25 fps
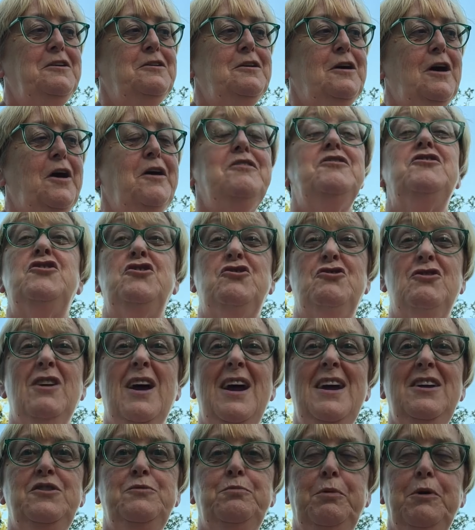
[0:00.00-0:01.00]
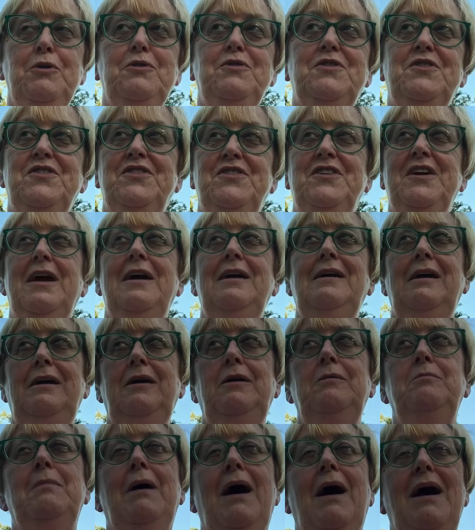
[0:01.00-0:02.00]
a strange boost. It,
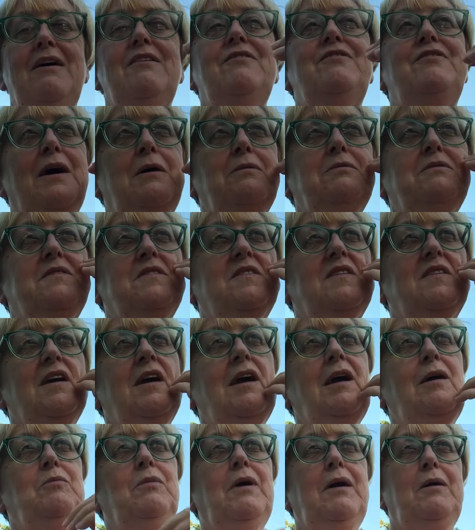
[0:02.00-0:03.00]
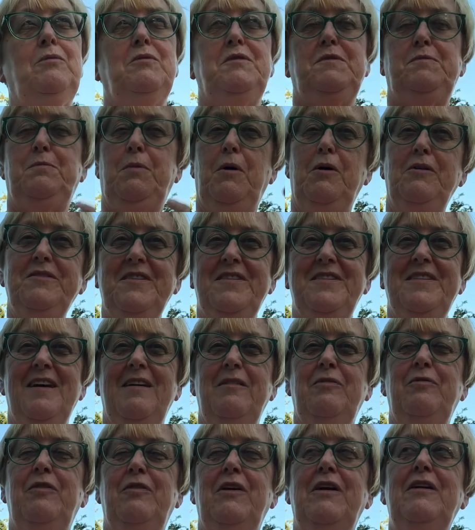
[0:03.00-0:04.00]
you might have found it, it was
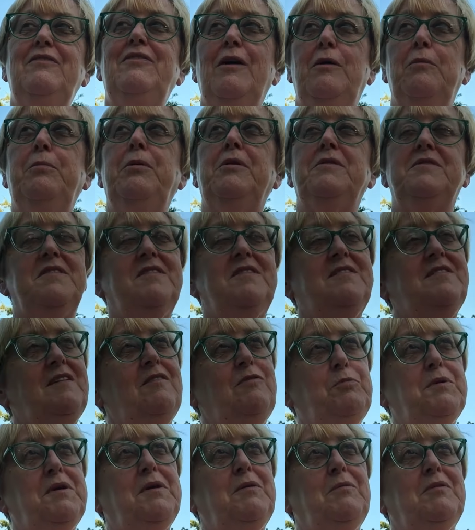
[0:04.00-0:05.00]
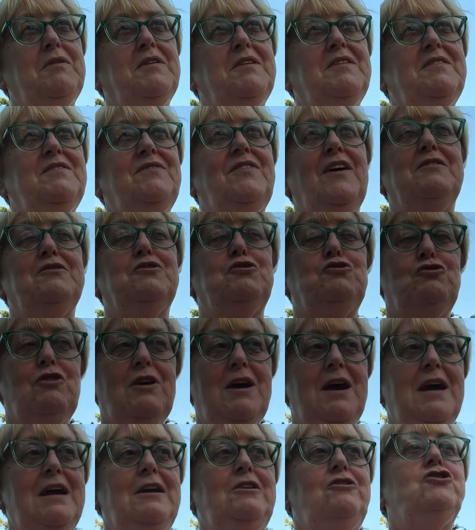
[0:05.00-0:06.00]
positive. It felt positive, but it was felt
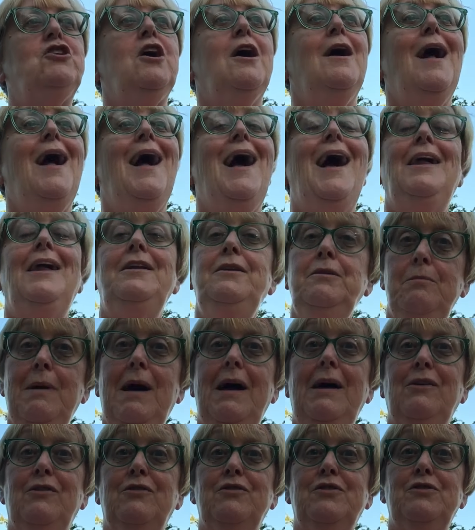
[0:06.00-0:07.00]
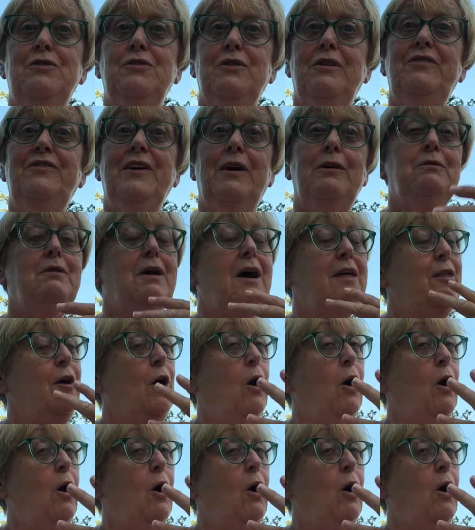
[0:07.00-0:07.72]
strange. And you might also have felt rather